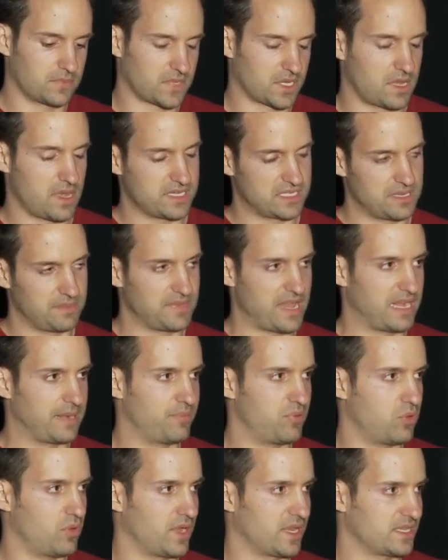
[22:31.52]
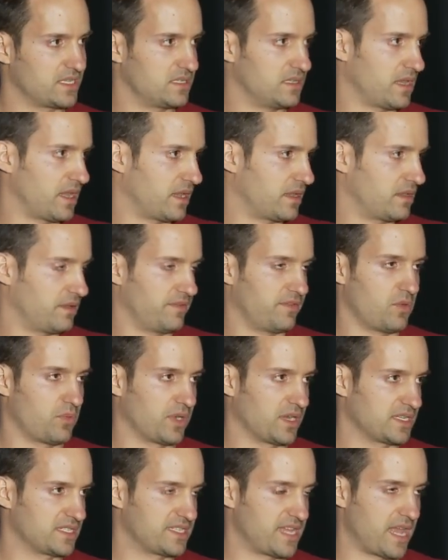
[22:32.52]
Custom data points, like if you
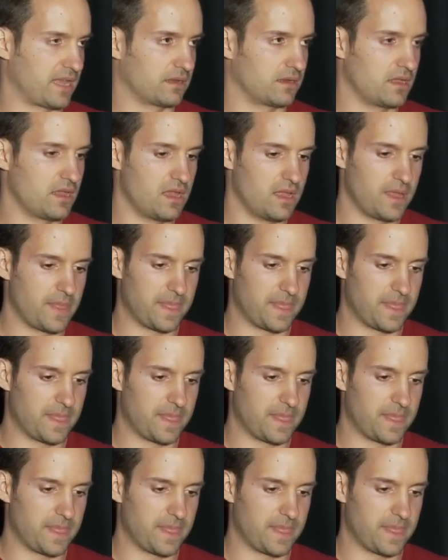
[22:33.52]
want to set